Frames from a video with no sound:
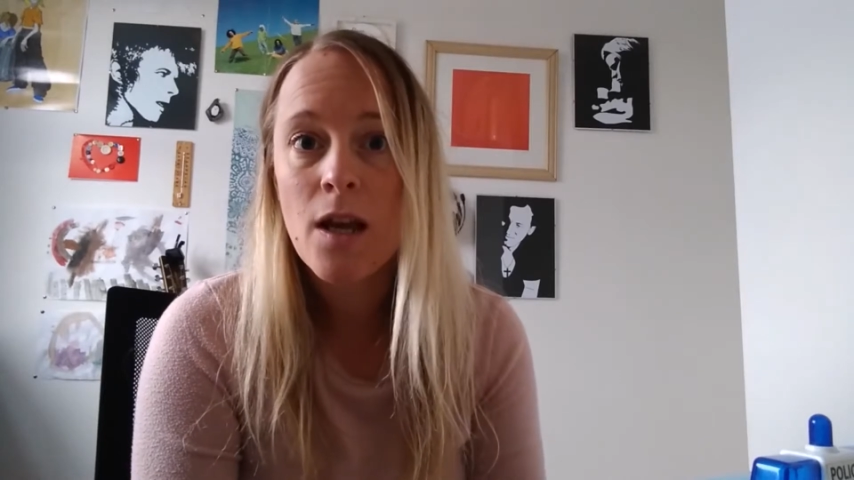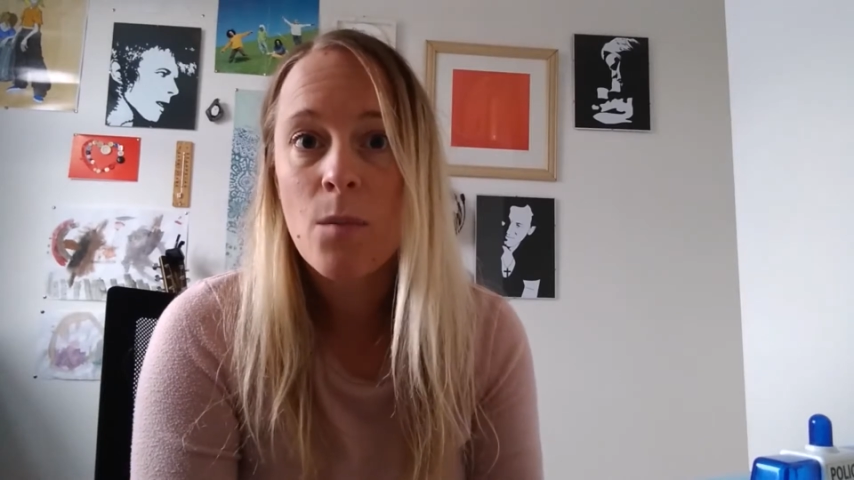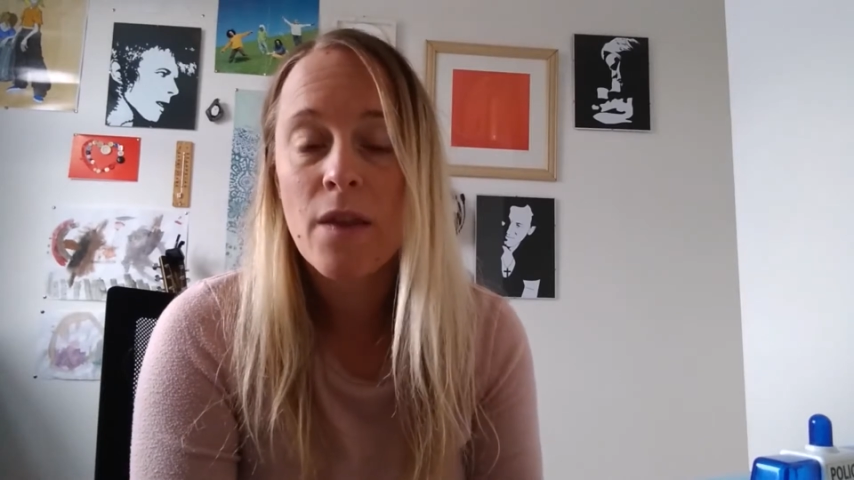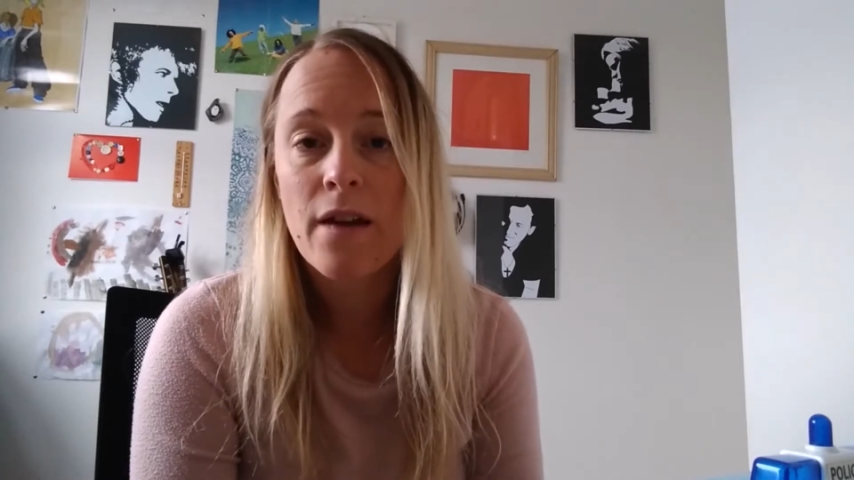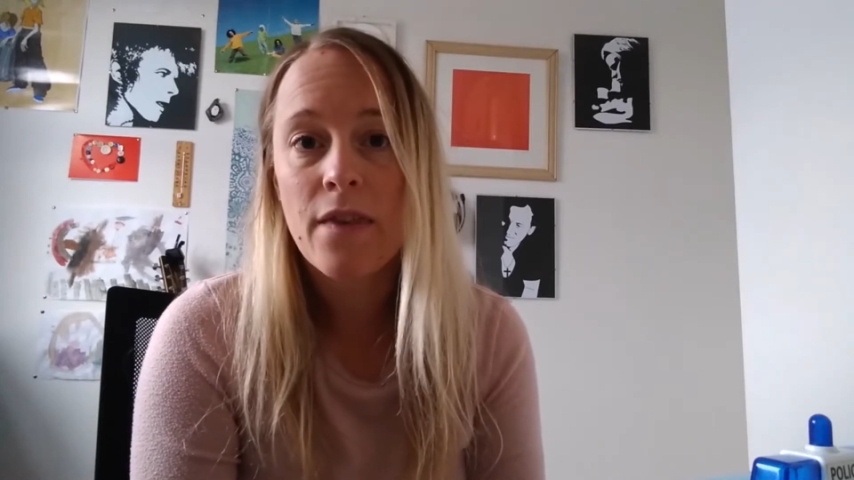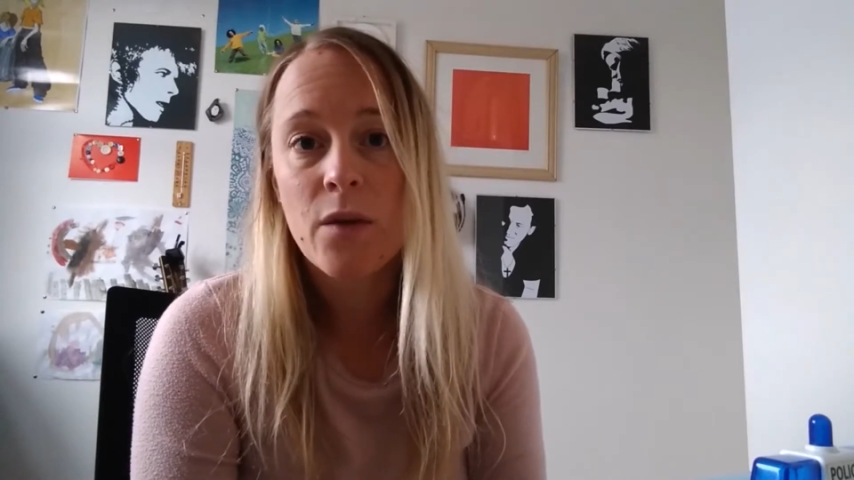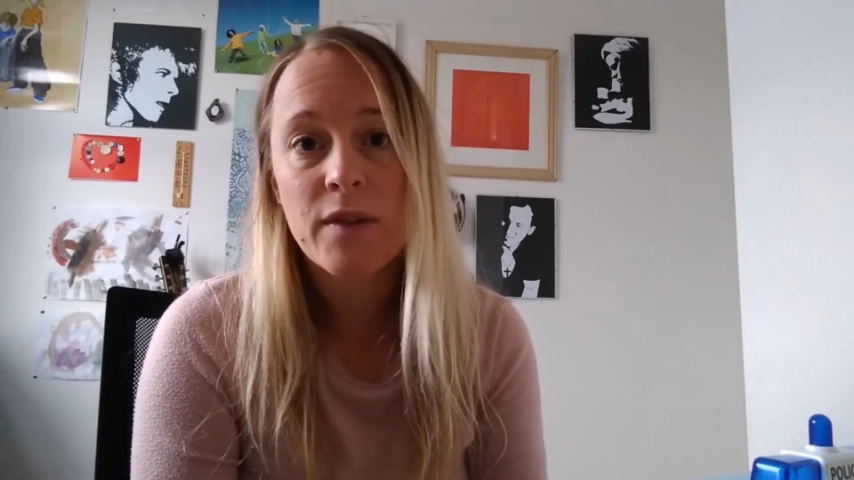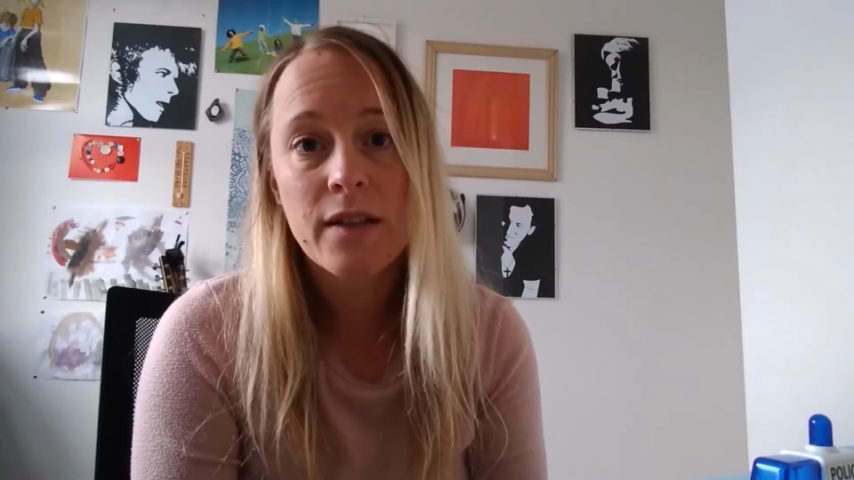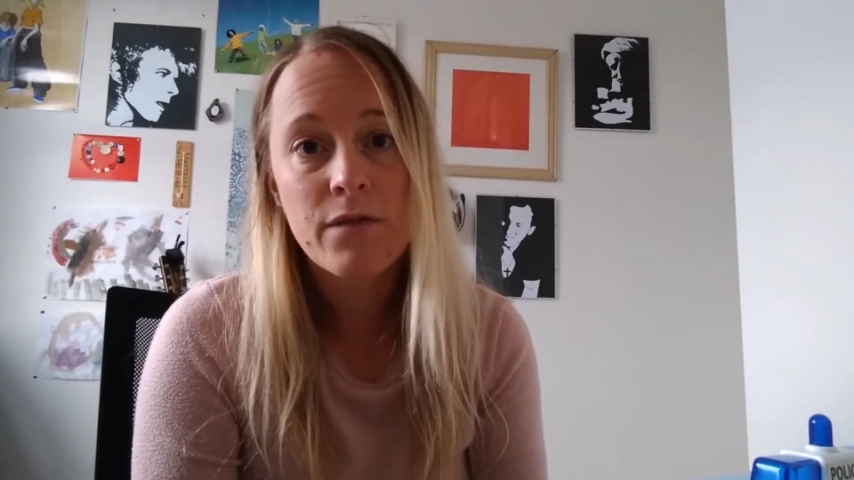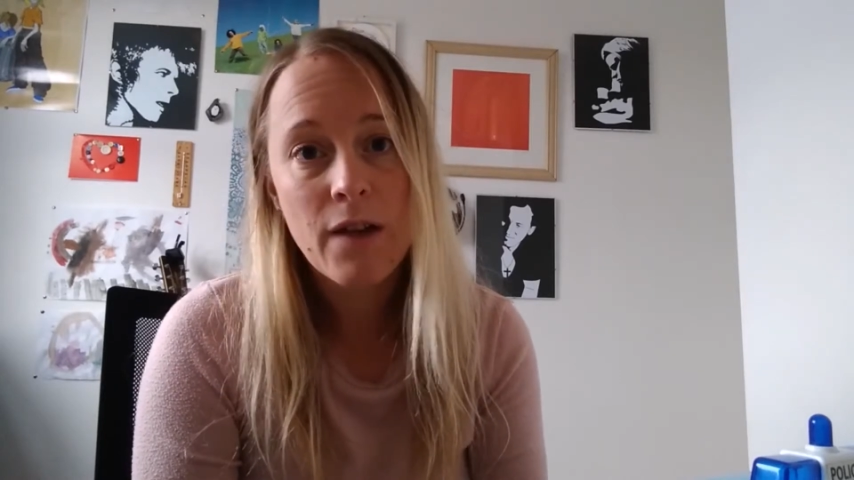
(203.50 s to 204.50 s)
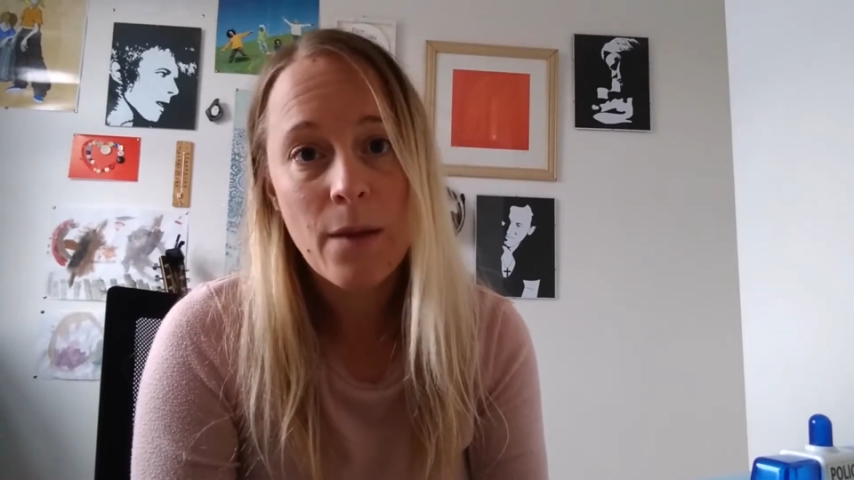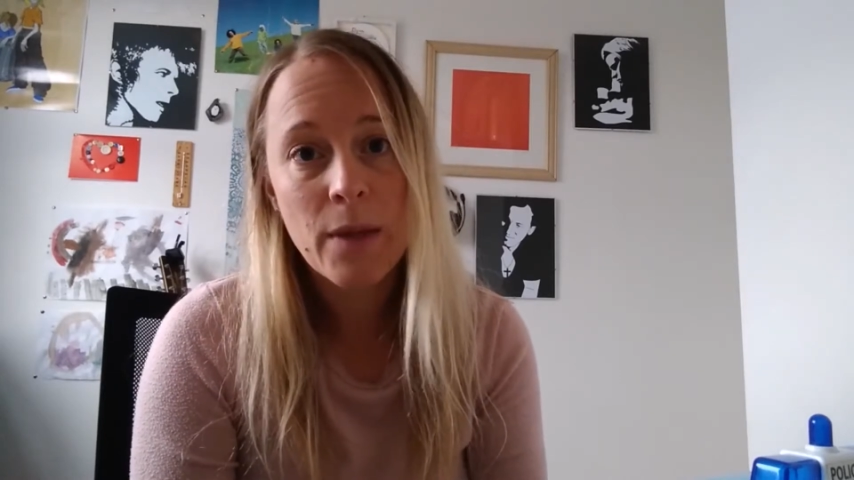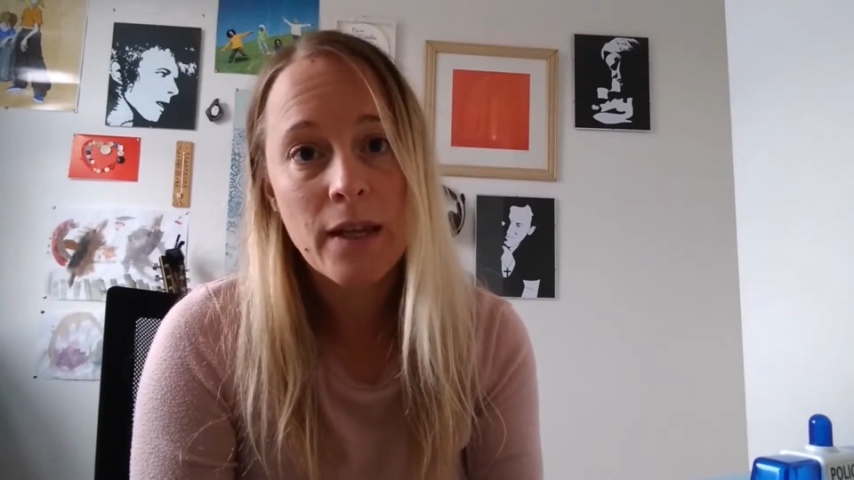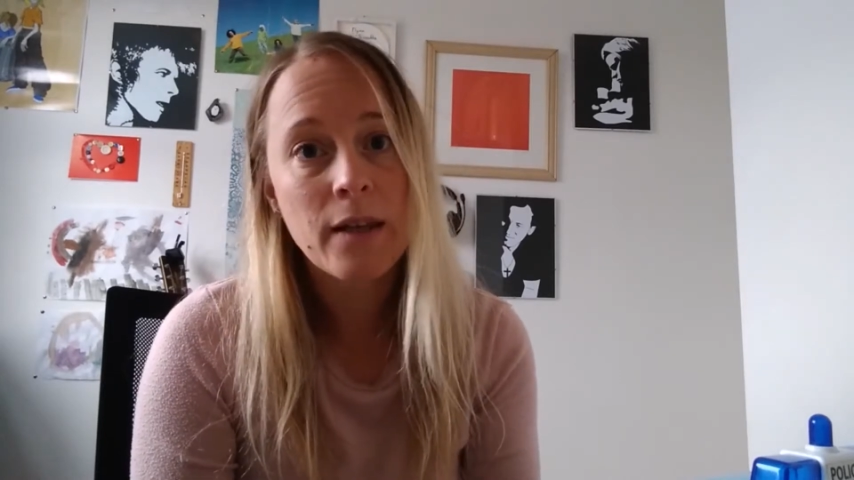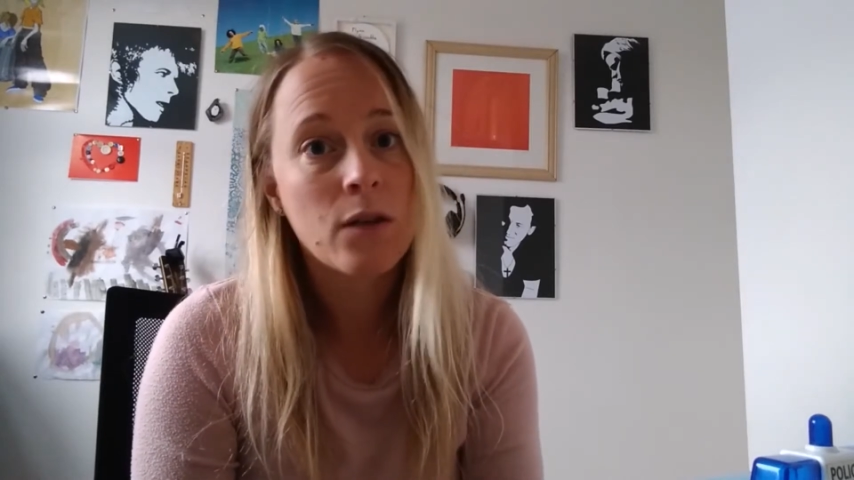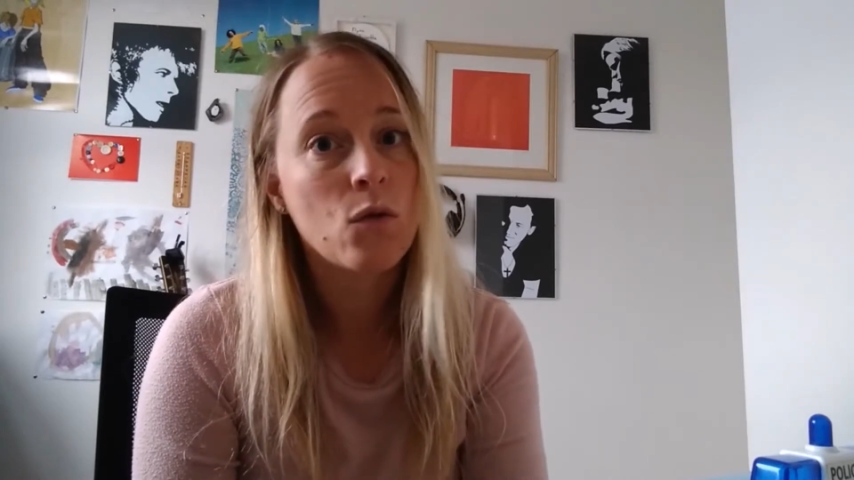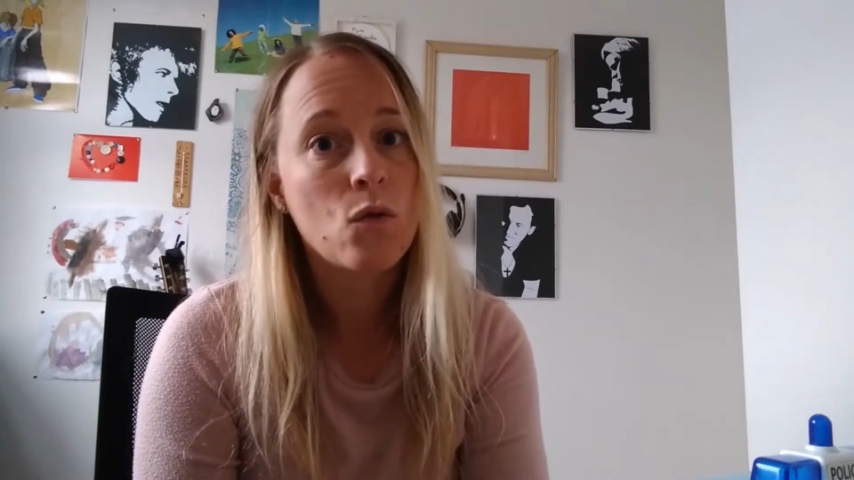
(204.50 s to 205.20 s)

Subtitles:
but then there was a famine and